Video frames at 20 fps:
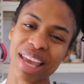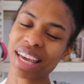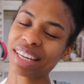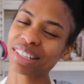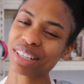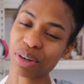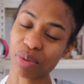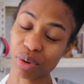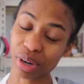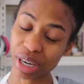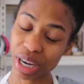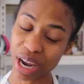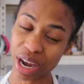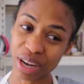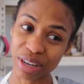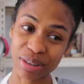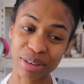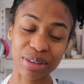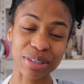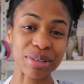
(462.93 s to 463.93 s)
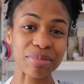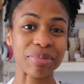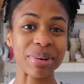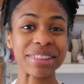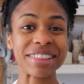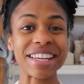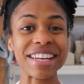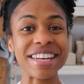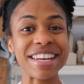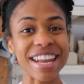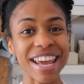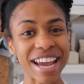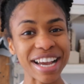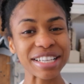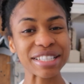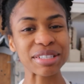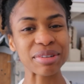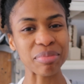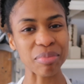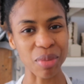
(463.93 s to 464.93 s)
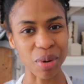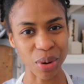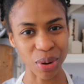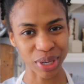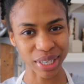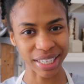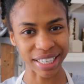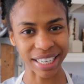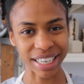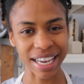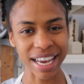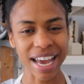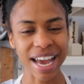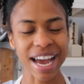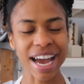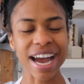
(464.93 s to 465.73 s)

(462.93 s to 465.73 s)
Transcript: didn't work out. But the next morning,